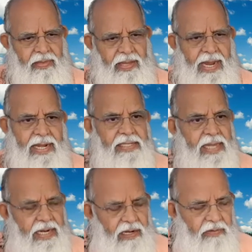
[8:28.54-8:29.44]
And the
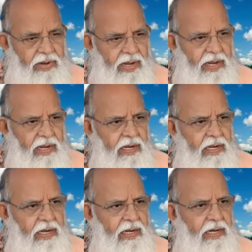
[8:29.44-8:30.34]
second way,
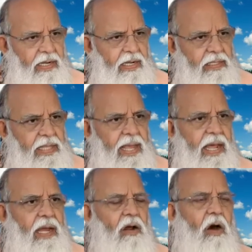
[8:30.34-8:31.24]
there
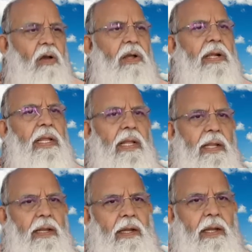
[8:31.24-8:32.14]
are
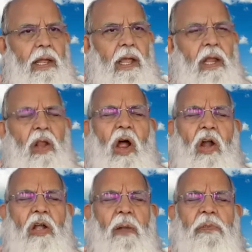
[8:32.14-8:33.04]
already a
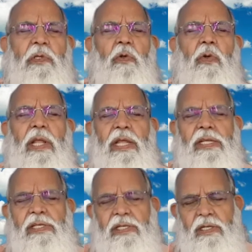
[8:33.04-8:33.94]
lot of
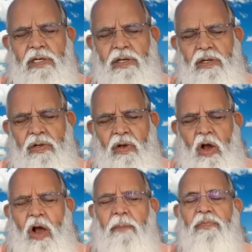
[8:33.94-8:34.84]
storage
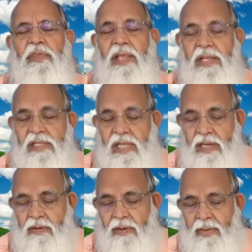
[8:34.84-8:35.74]
of things in
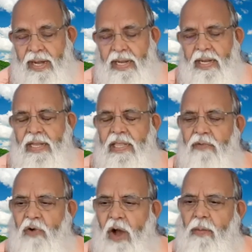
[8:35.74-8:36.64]
our mind in the
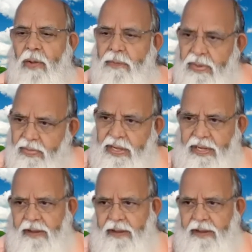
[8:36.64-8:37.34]
form of memory.